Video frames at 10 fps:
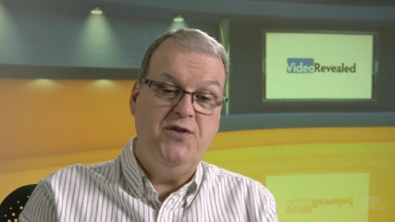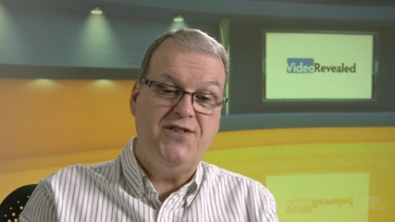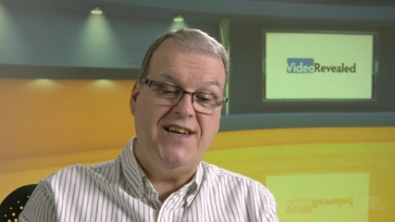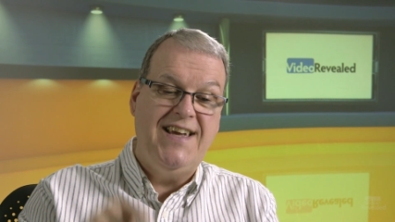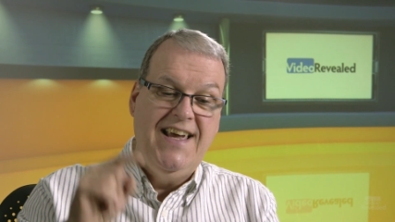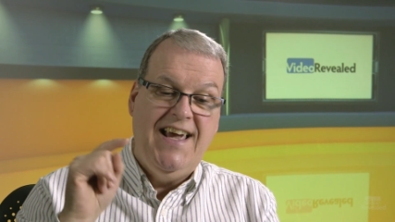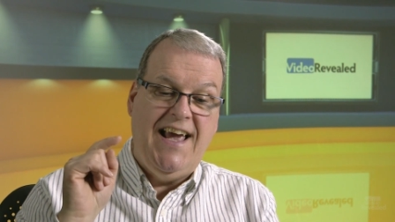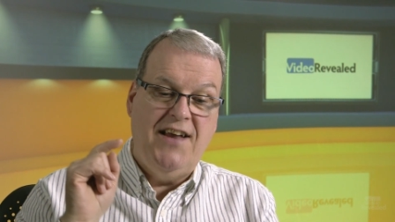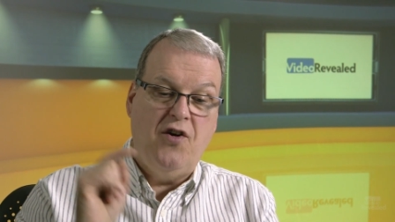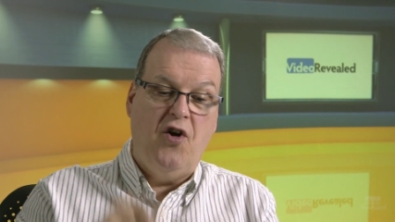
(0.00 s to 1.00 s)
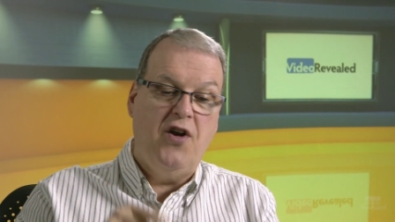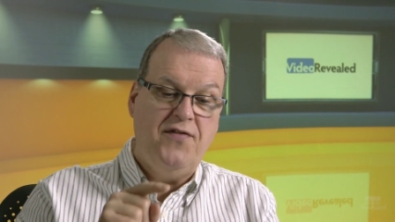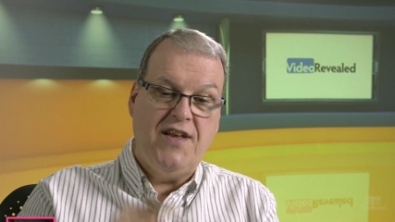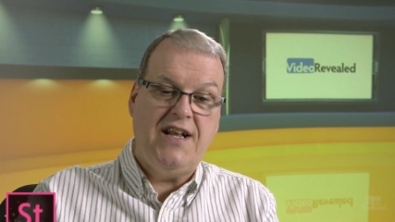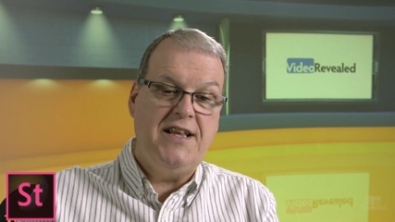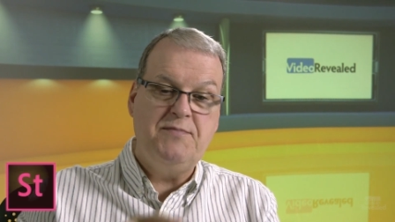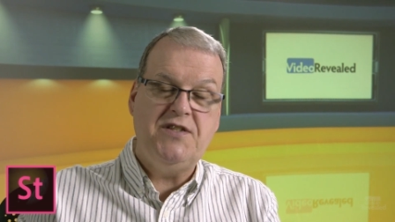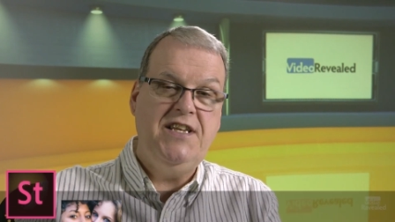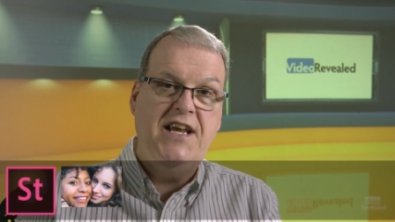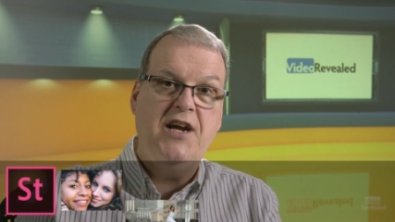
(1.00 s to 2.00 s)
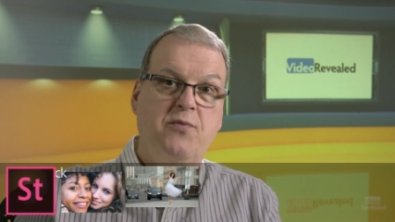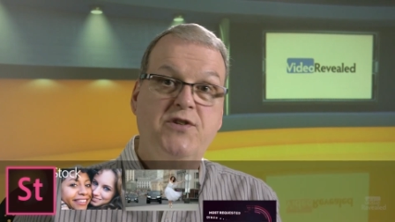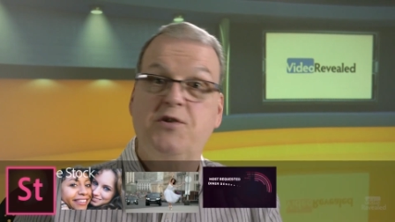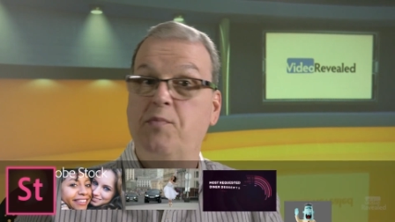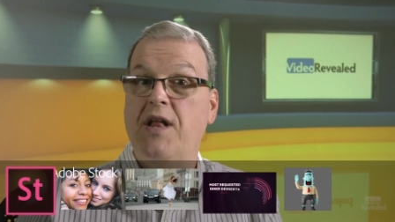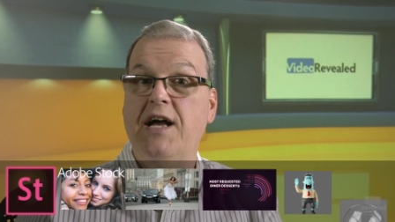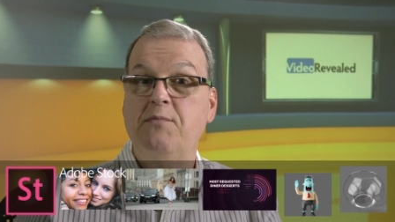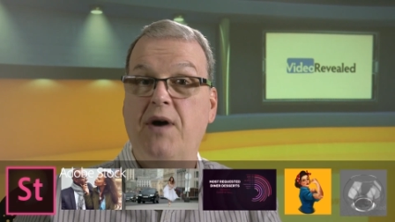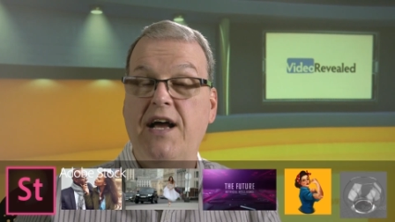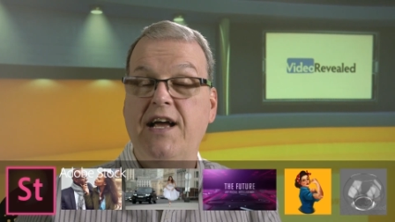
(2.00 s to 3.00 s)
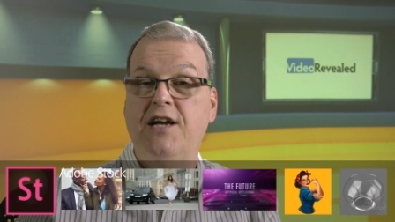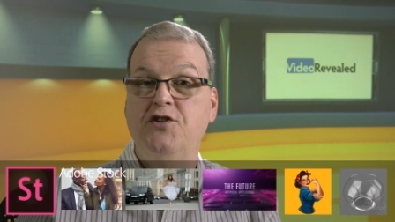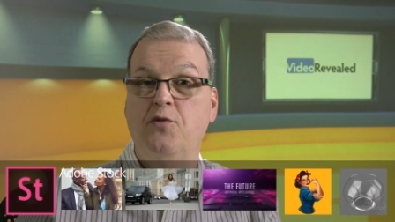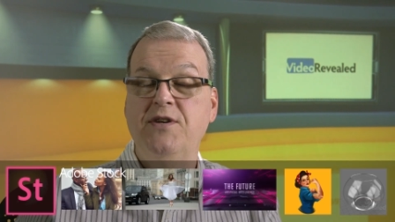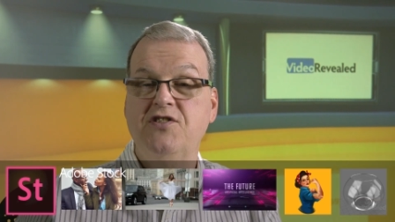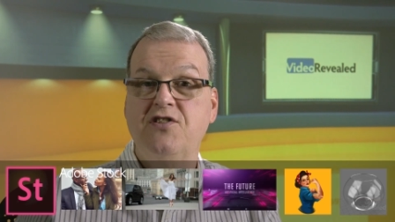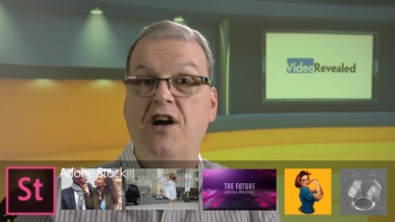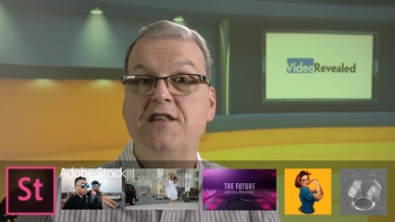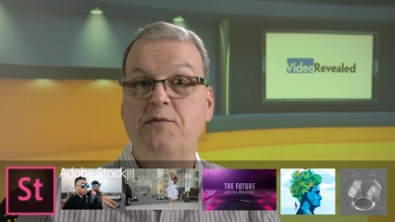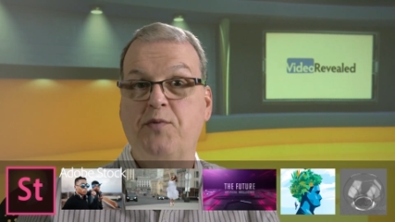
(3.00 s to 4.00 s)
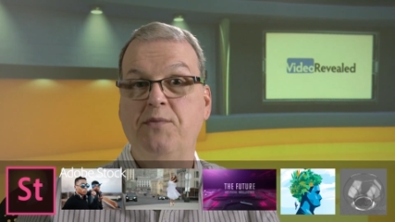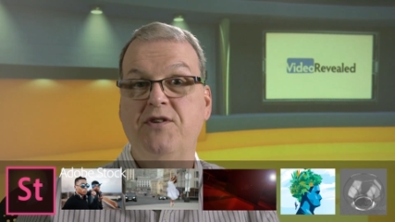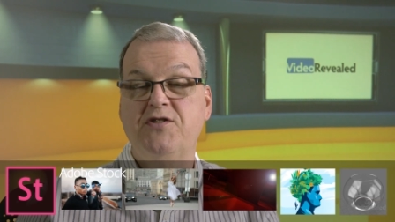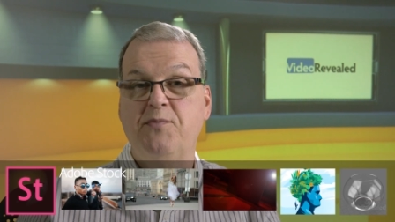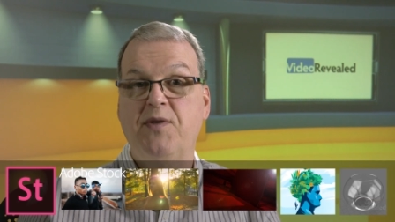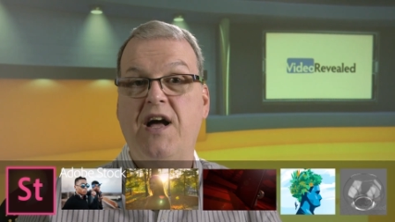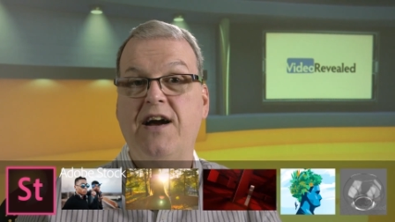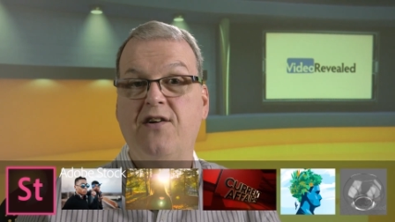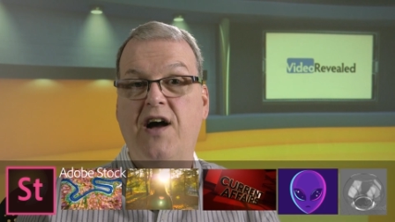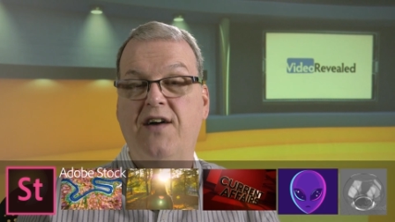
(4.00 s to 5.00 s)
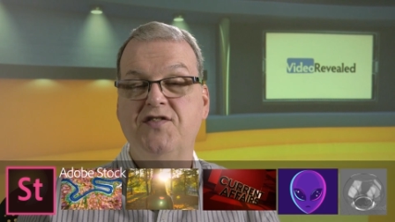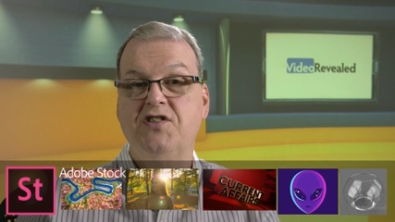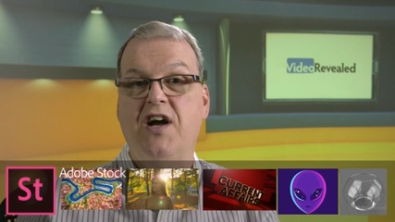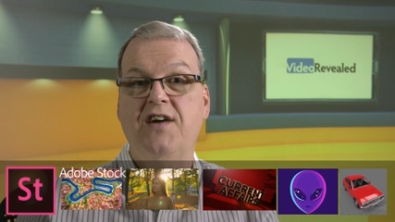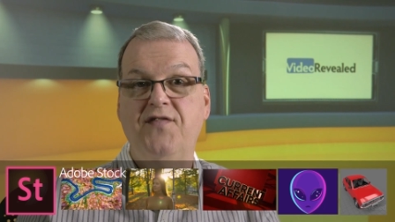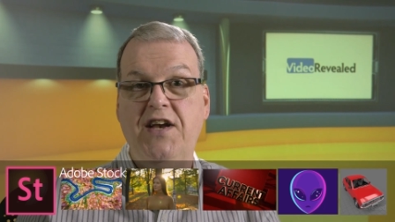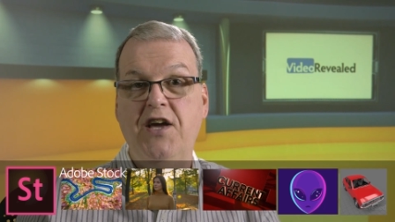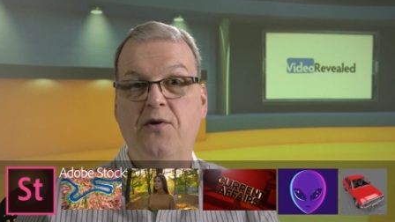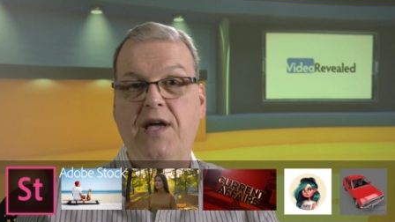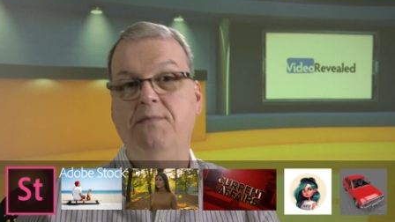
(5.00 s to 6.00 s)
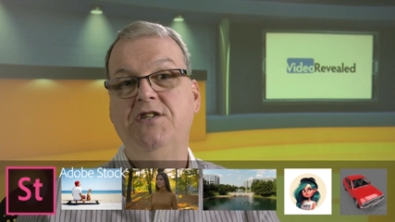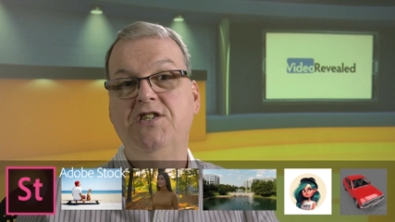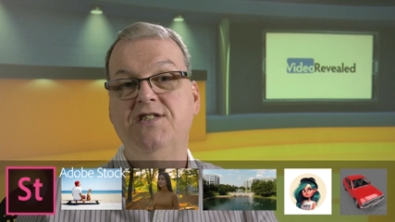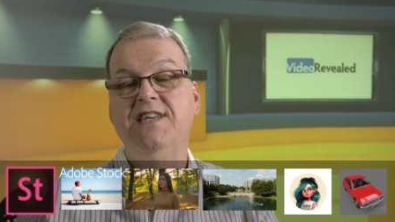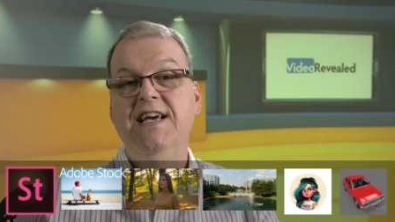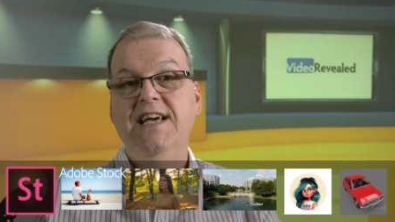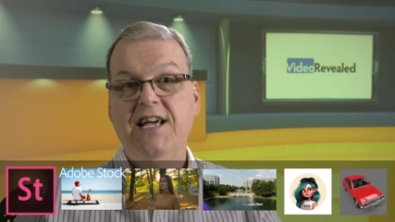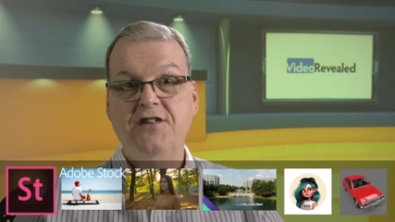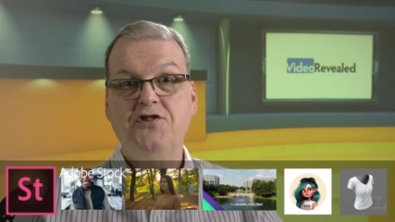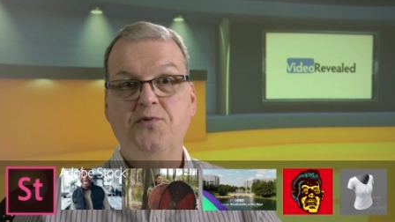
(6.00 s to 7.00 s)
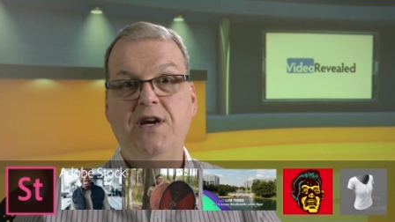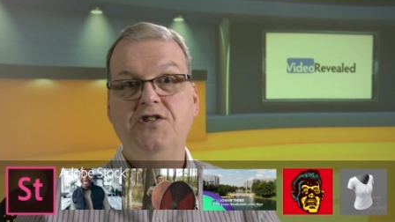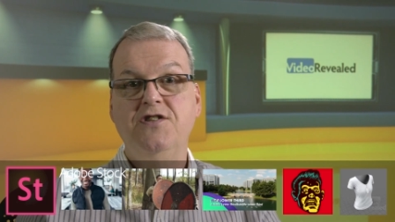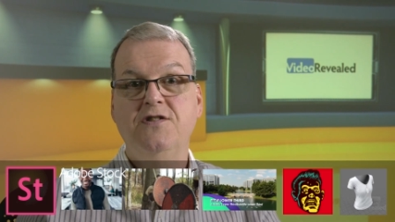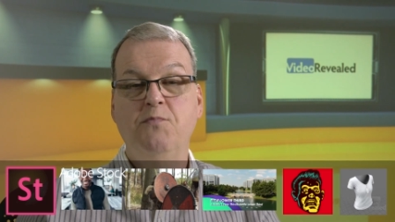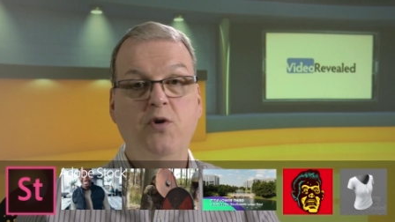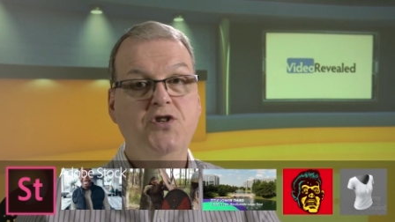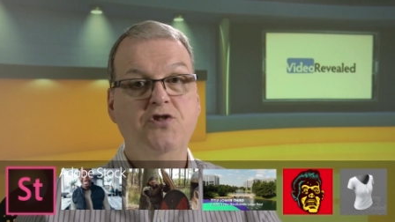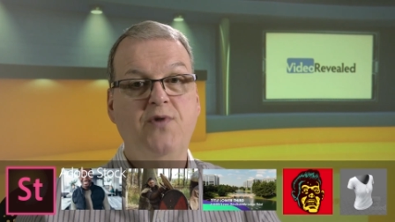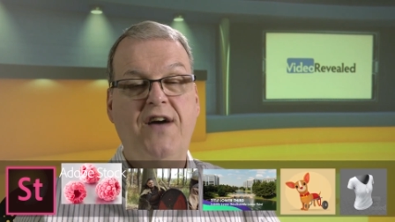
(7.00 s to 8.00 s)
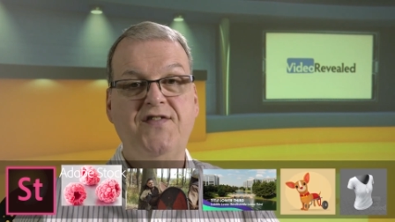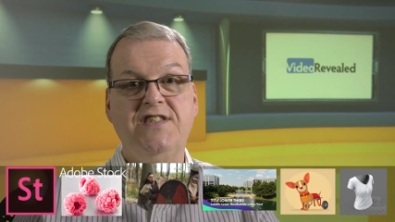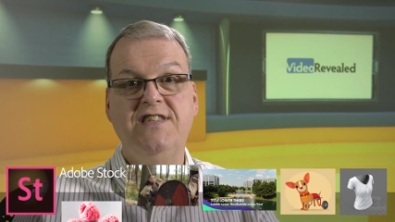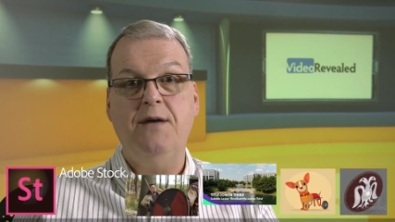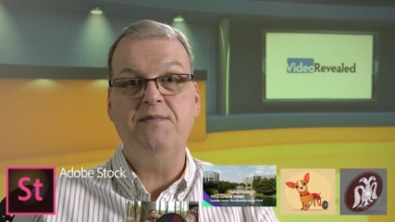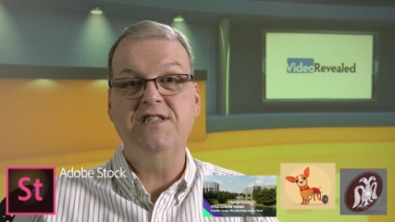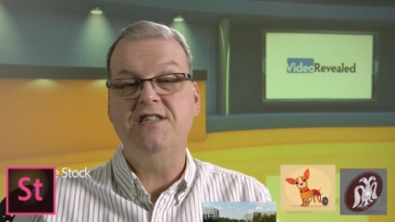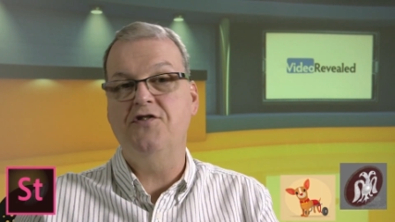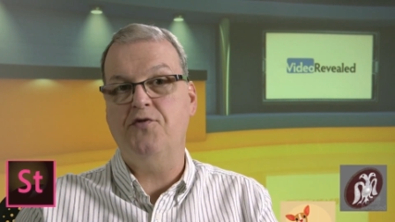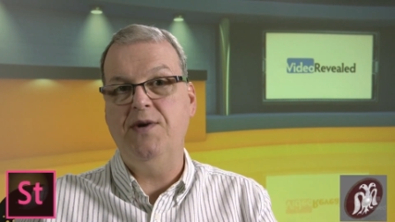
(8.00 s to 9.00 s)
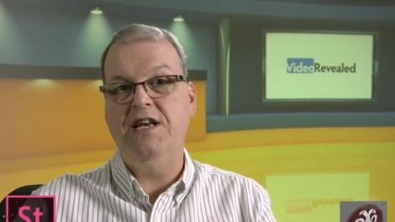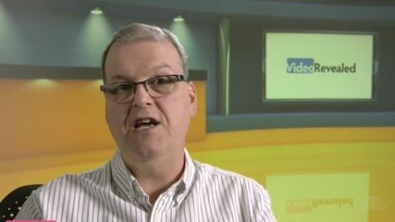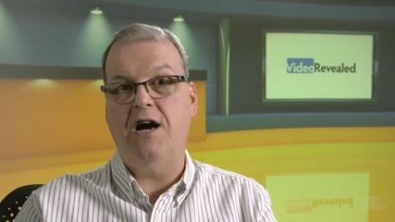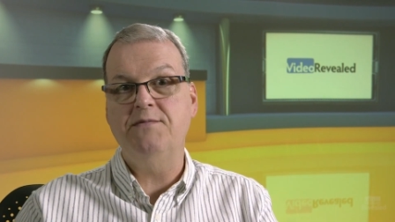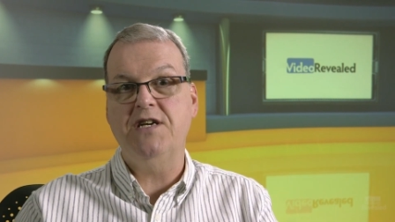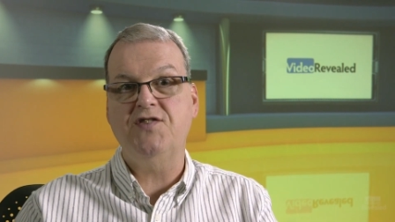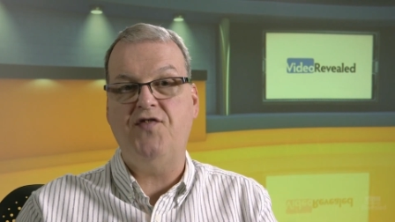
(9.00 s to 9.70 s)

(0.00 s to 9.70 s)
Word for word: Music, and all of the clips in here were supplied by Adobe Stock, the premier supplier of stock video, images, illustrations, motion graphics, templates, and 3D objects.